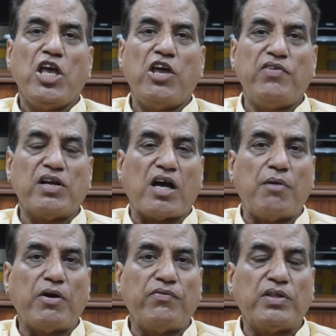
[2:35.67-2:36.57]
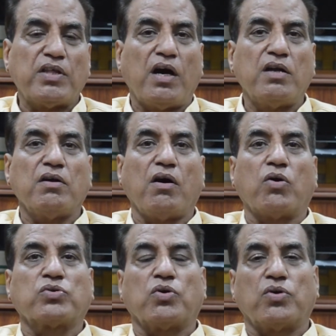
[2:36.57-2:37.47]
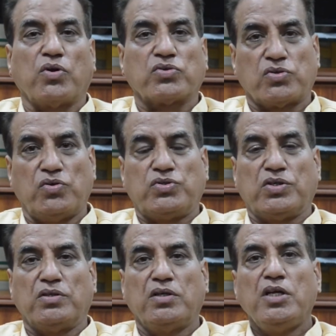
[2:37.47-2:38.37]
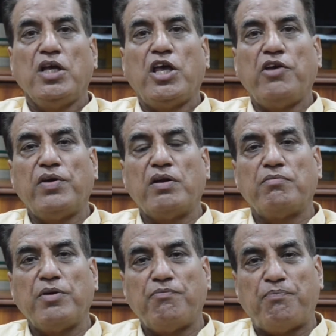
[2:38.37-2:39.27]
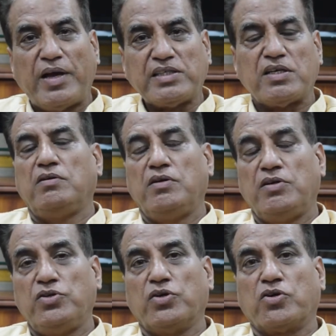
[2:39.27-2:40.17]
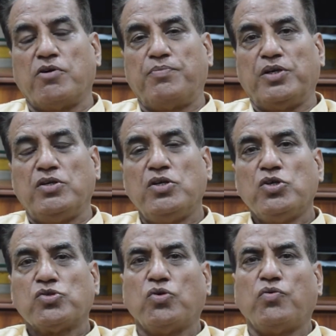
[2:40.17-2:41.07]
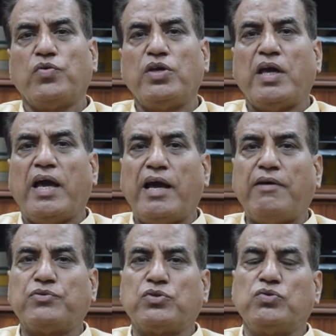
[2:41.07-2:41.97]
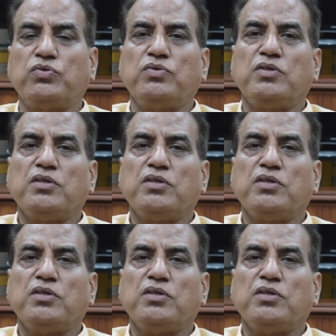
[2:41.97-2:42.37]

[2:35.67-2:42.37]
he will come up with unorthodox solution, he will be best in your company. So we have to